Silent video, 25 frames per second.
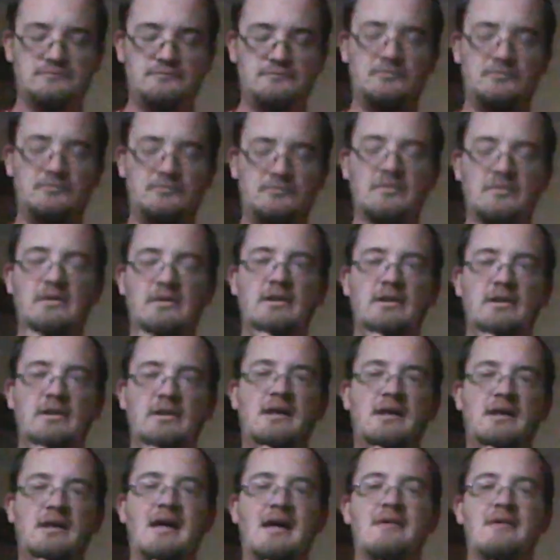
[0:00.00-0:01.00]
yeah,
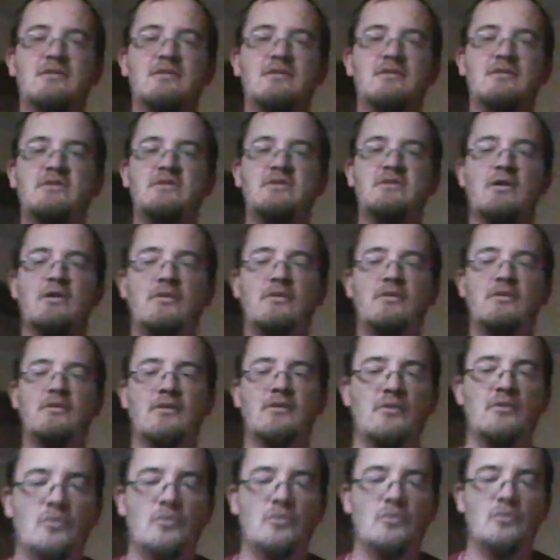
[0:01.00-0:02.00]
so
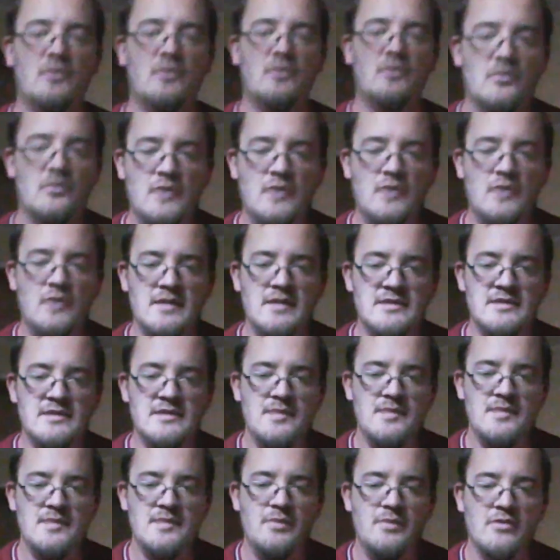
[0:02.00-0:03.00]
I did a post
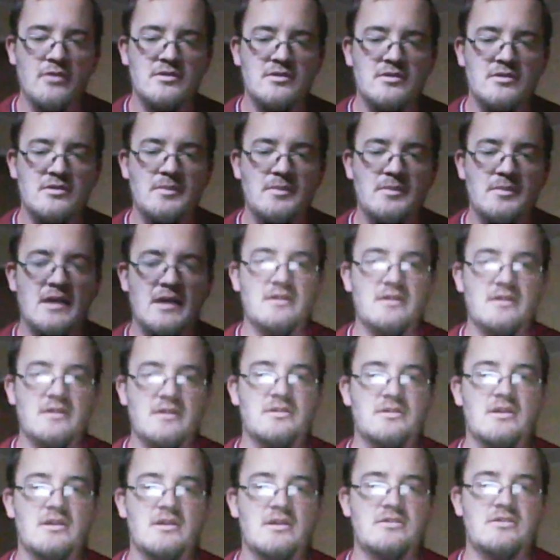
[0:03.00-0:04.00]
about this
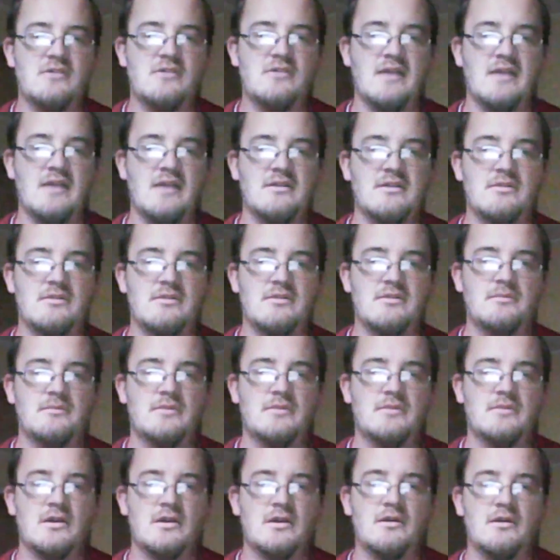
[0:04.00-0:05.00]
Degrassi
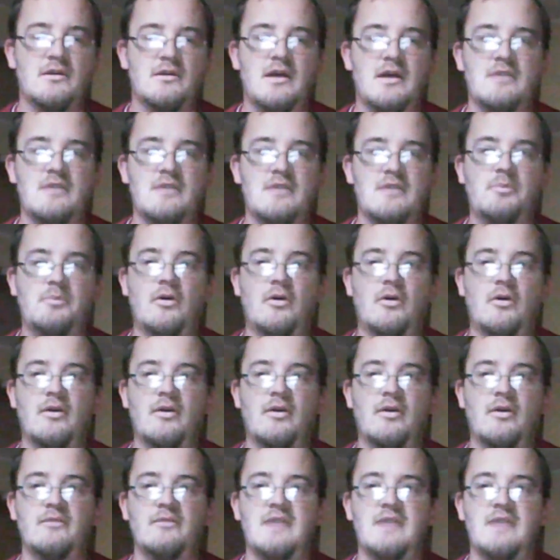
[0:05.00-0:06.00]
and poll nine
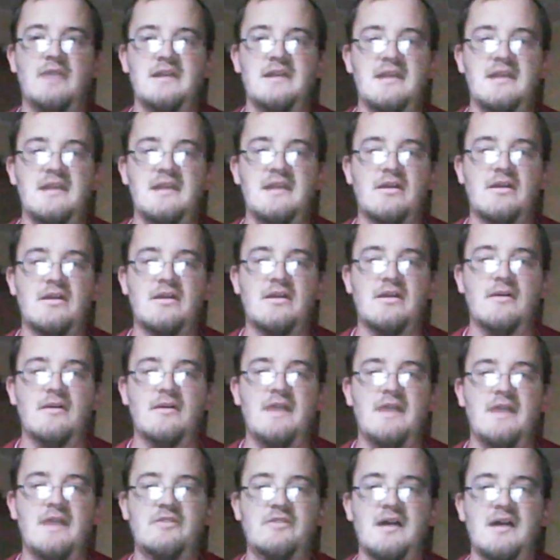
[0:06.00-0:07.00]
days ago, and for
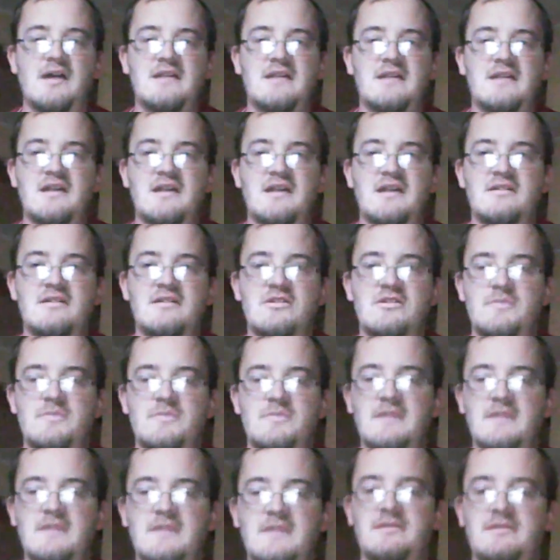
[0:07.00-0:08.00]
context, it's been
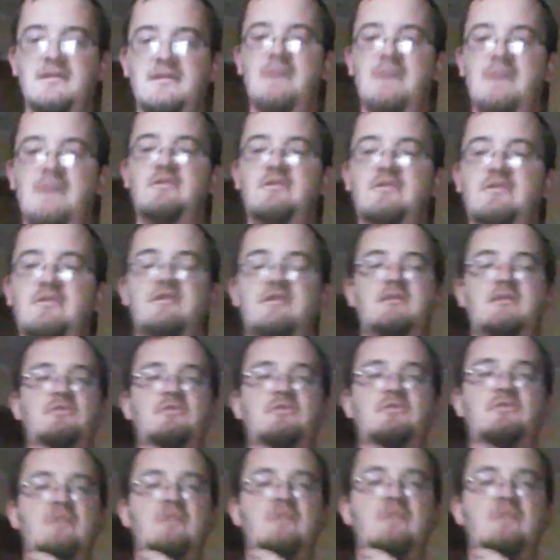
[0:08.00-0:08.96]
taped on September 22nd,